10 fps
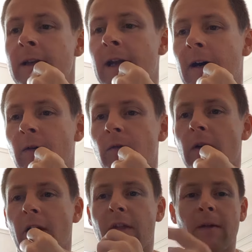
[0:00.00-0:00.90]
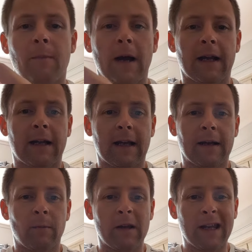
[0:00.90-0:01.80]
Now, I think back
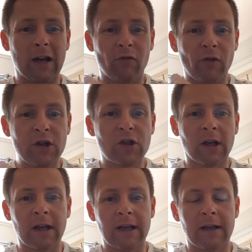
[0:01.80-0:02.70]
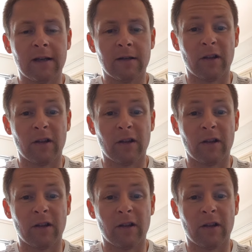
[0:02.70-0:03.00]
um, when they originally,